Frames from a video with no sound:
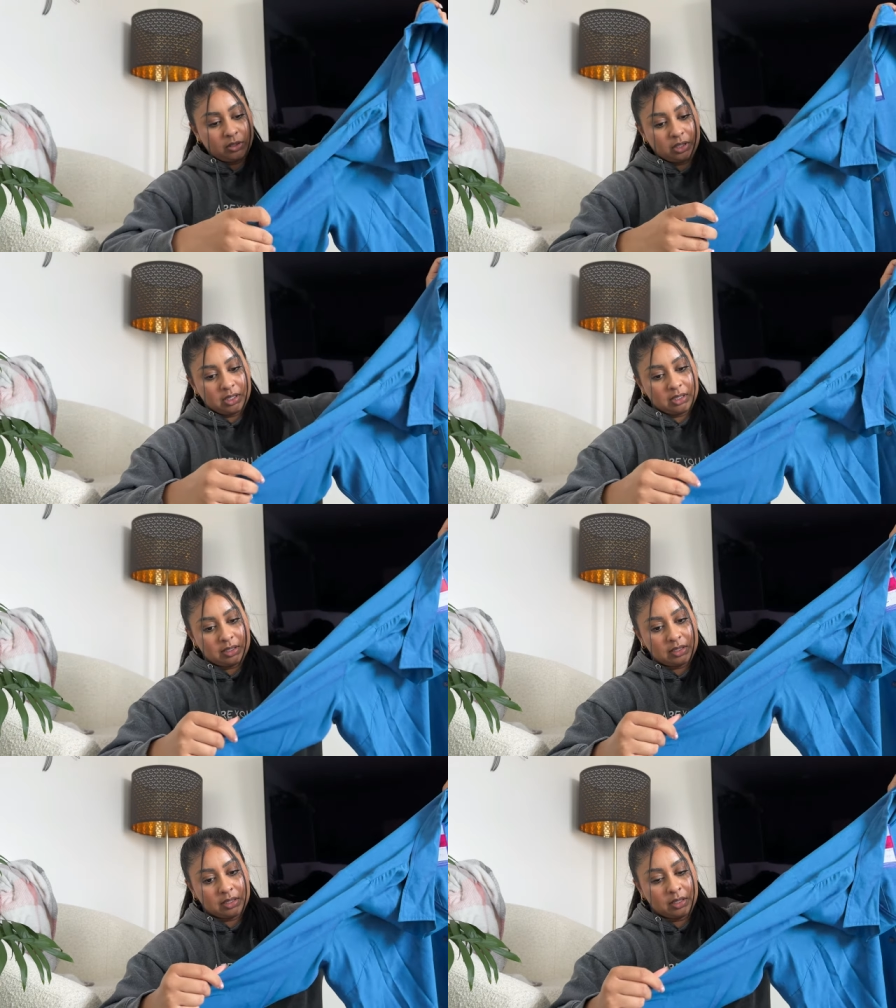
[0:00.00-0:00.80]

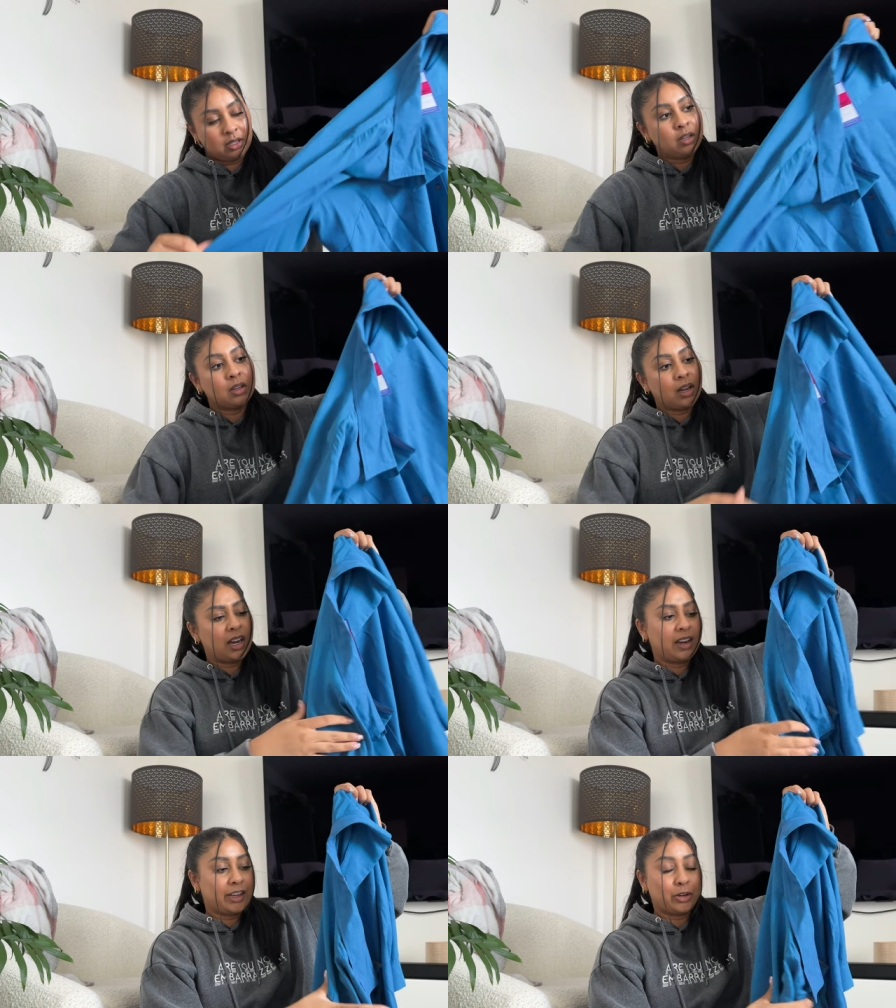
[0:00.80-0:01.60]
honest, I
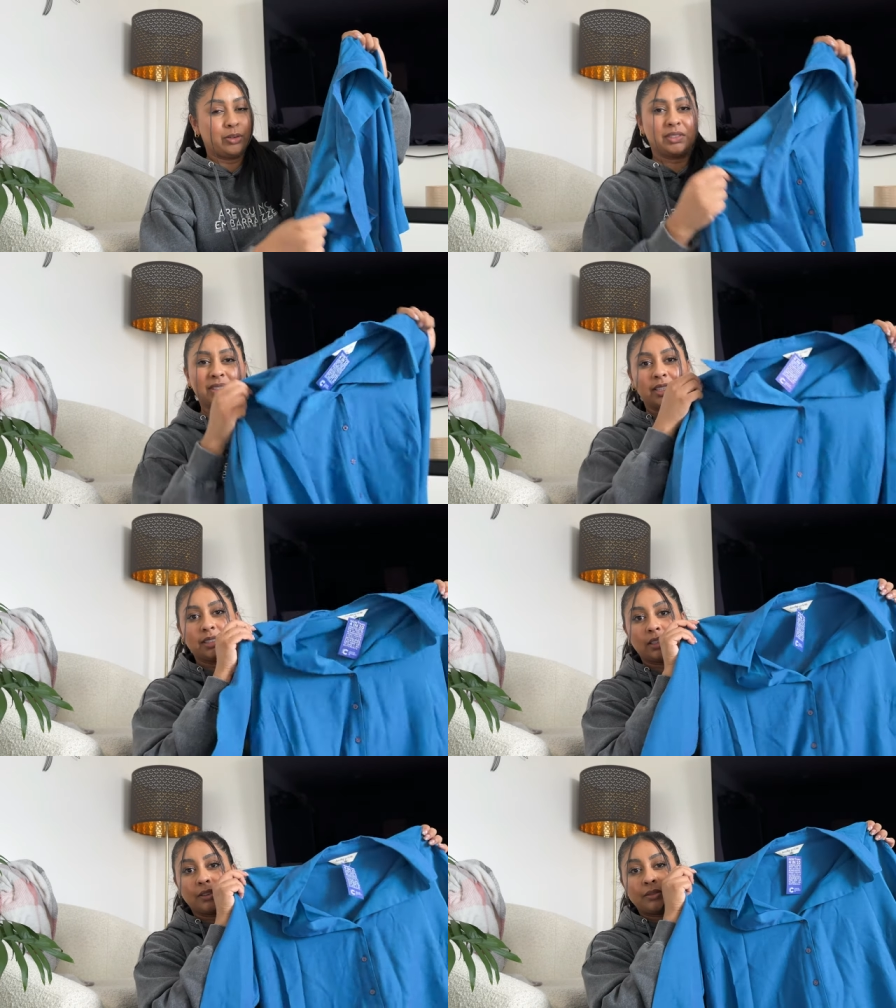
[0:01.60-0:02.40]
like oversized
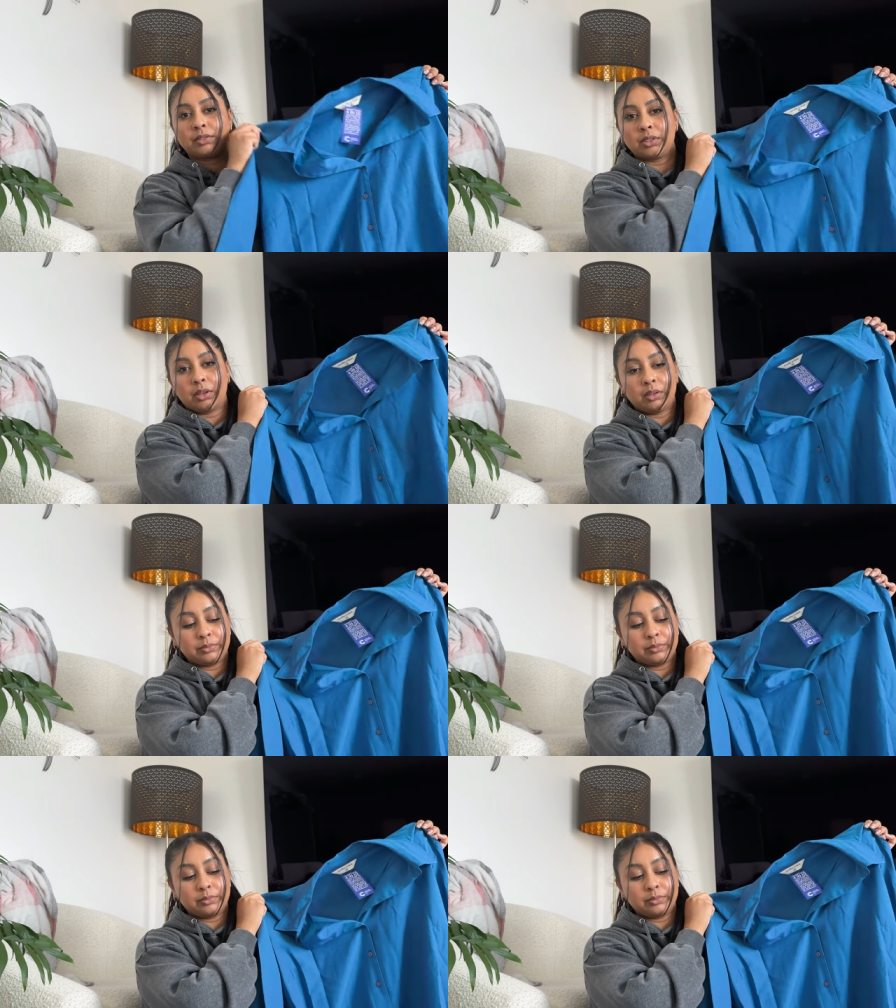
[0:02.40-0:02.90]
stuff, so